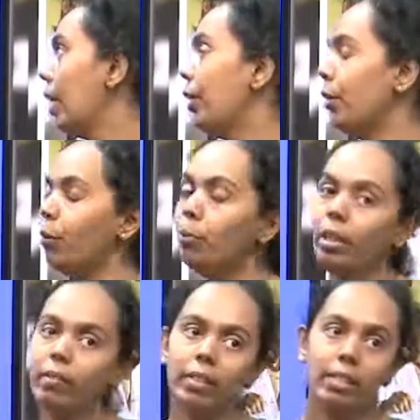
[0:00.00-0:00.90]
Now we
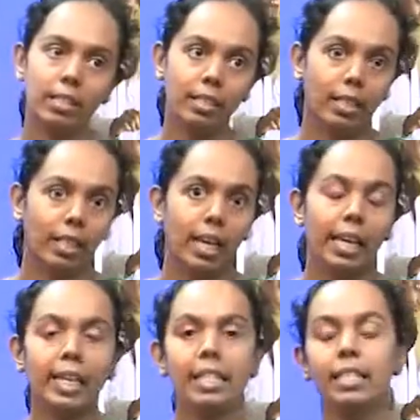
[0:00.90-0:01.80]
will see
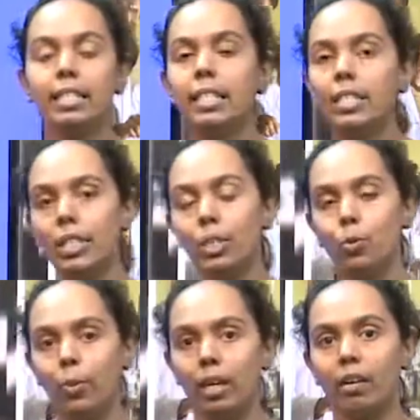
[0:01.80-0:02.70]
instances
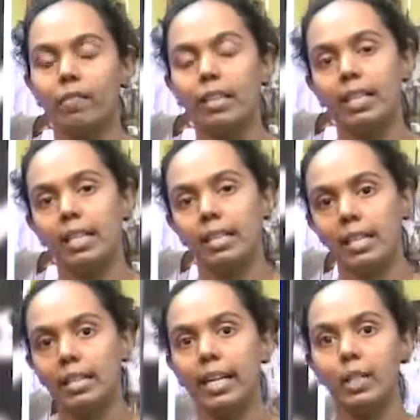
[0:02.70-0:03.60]
where we can see
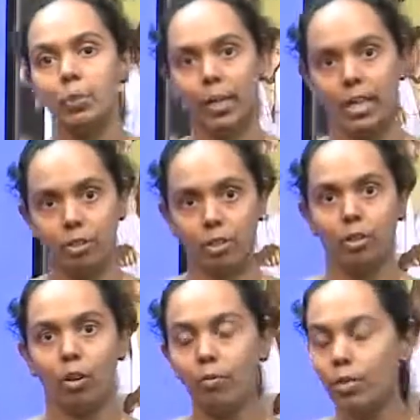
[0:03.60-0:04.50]
the expansion
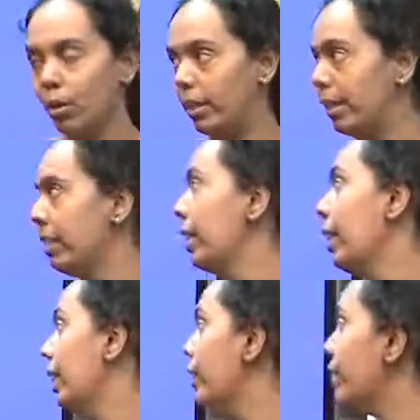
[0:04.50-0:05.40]
of solid.
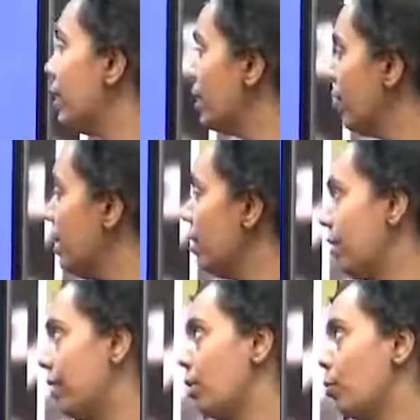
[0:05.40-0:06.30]
The first
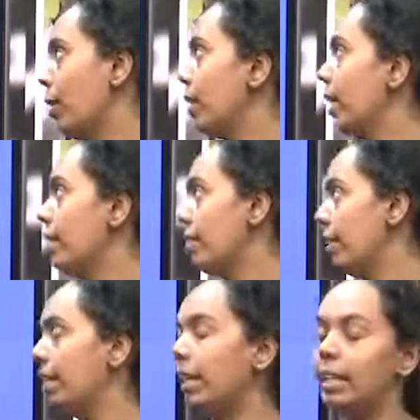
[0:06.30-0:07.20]
instance we can
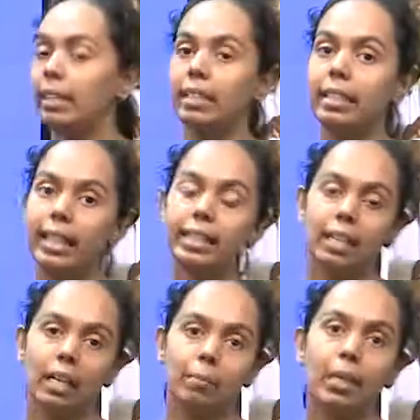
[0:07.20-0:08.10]
see in the daytime,